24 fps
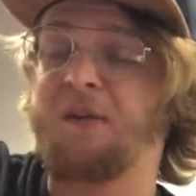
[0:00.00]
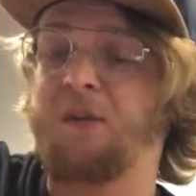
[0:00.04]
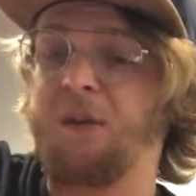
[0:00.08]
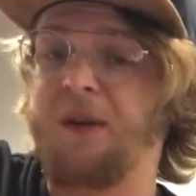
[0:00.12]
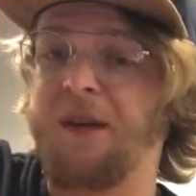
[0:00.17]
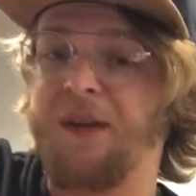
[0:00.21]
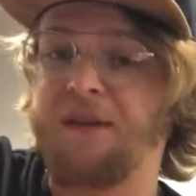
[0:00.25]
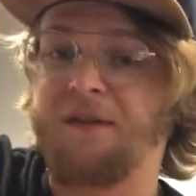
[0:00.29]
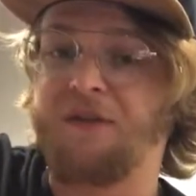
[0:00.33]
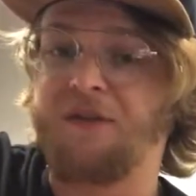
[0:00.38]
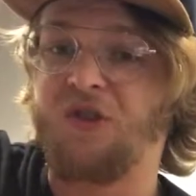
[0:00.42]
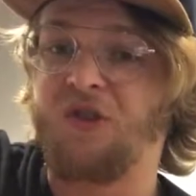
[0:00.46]

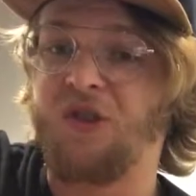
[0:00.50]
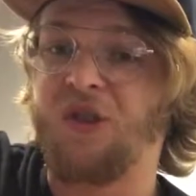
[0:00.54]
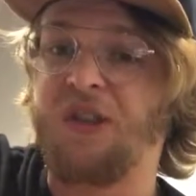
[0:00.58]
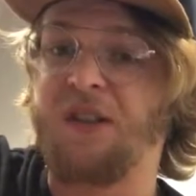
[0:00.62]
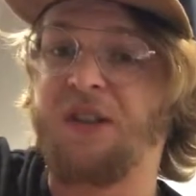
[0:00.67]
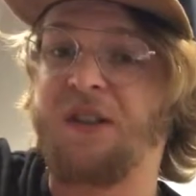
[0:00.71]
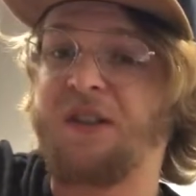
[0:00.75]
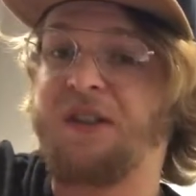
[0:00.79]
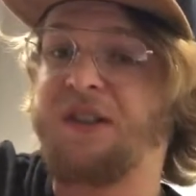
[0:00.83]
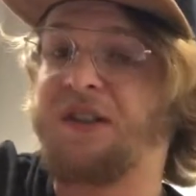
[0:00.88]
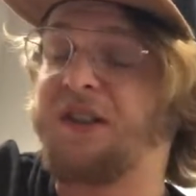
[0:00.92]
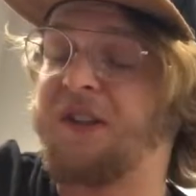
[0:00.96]
We have
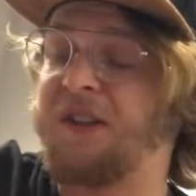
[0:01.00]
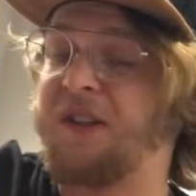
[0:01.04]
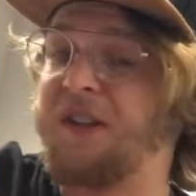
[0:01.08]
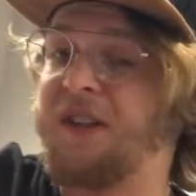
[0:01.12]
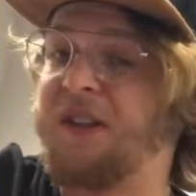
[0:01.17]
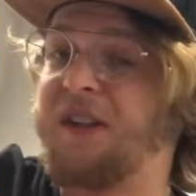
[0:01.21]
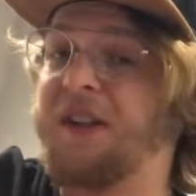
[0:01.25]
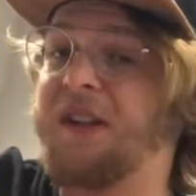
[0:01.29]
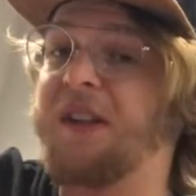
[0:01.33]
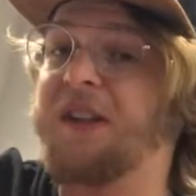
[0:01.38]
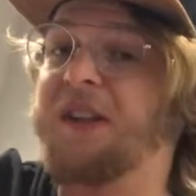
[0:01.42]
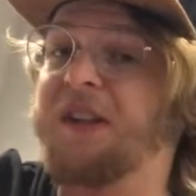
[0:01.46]
G,
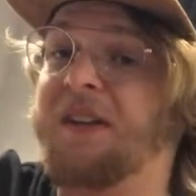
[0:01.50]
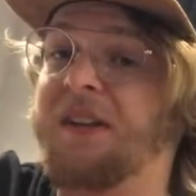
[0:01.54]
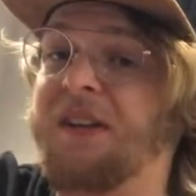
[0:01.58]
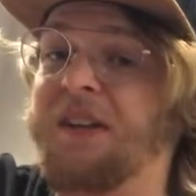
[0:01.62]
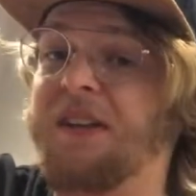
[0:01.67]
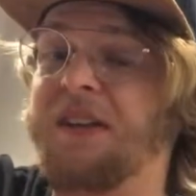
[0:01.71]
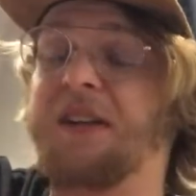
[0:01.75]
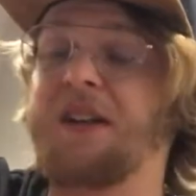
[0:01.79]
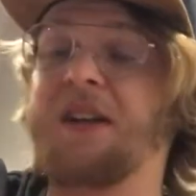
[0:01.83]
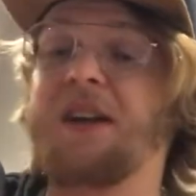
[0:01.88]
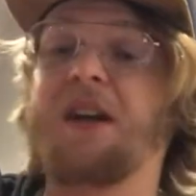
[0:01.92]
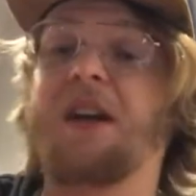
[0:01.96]
C, and
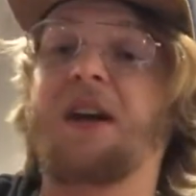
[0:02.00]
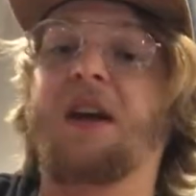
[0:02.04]
D.